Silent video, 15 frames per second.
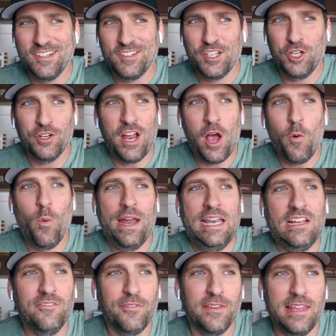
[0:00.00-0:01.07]
You're not
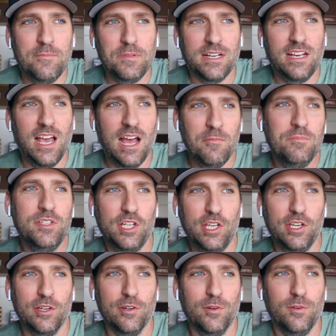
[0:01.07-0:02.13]
waiting for them to come to
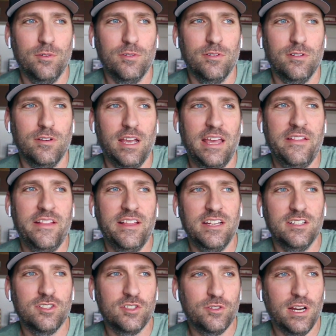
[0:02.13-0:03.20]
you. And then
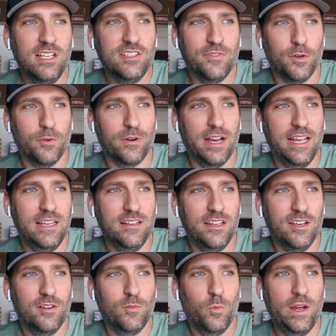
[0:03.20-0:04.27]
it's stressful, right? You
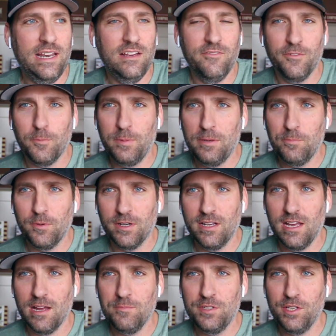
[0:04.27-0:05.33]
know, waiting for people to
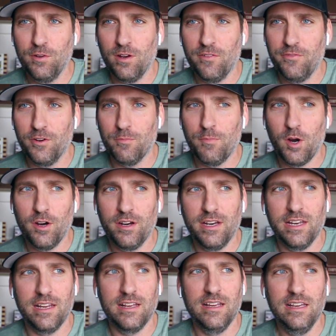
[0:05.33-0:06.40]
come to you off your
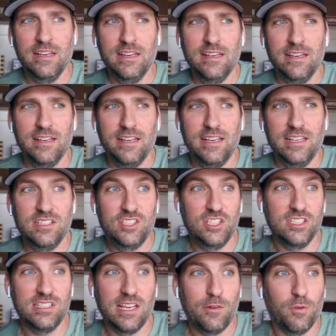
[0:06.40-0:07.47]
marketing is
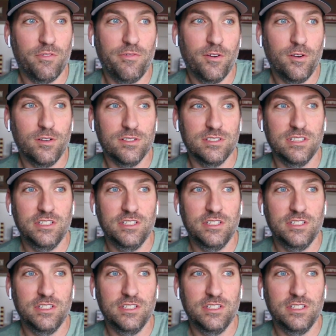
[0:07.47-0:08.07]
just like referrals.